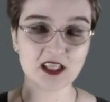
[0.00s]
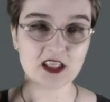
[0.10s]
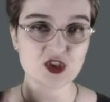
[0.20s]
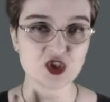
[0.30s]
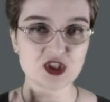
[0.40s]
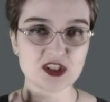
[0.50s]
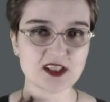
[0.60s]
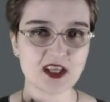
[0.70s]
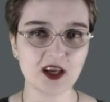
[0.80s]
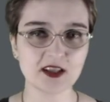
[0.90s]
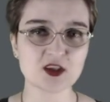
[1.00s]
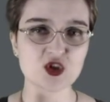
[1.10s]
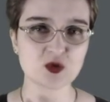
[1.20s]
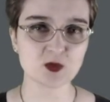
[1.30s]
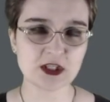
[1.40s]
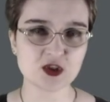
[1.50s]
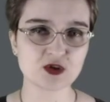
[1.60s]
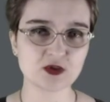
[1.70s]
let's just kind of switch